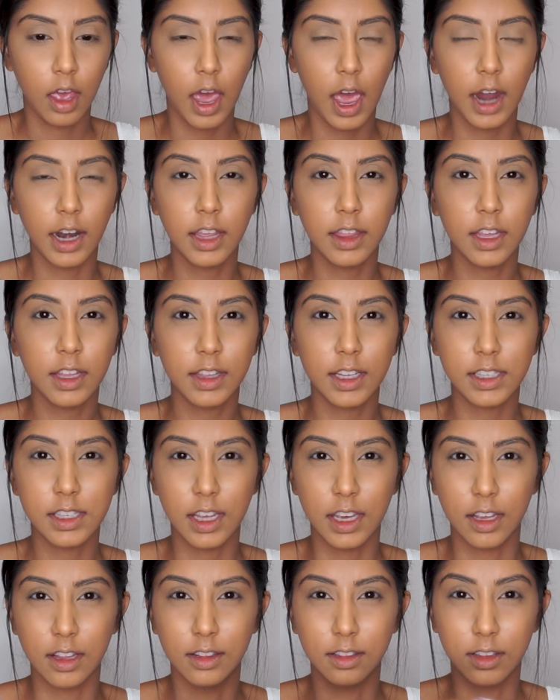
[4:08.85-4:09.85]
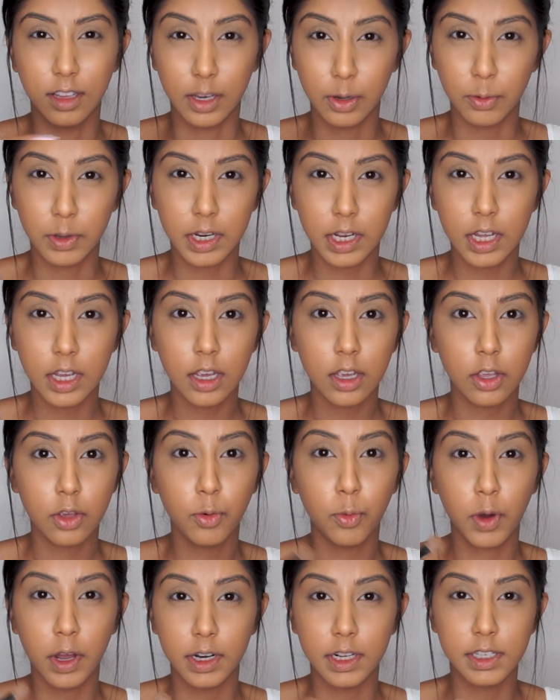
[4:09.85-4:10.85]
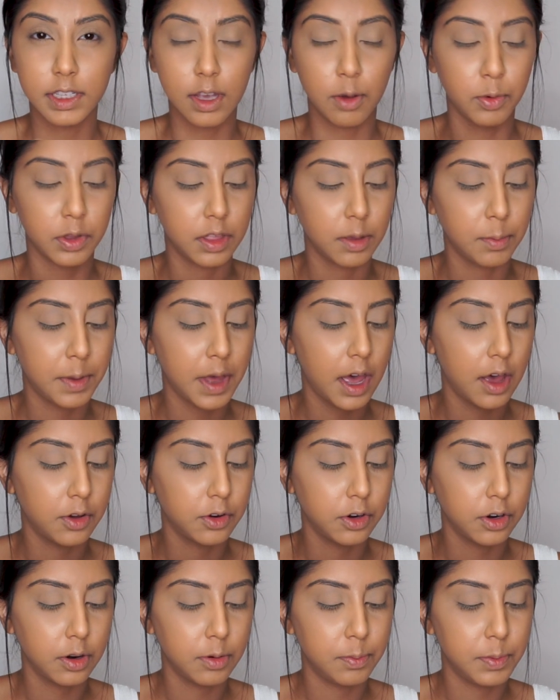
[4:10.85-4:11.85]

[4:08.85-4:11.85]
Anything that's like liquidy, you want to set with a powder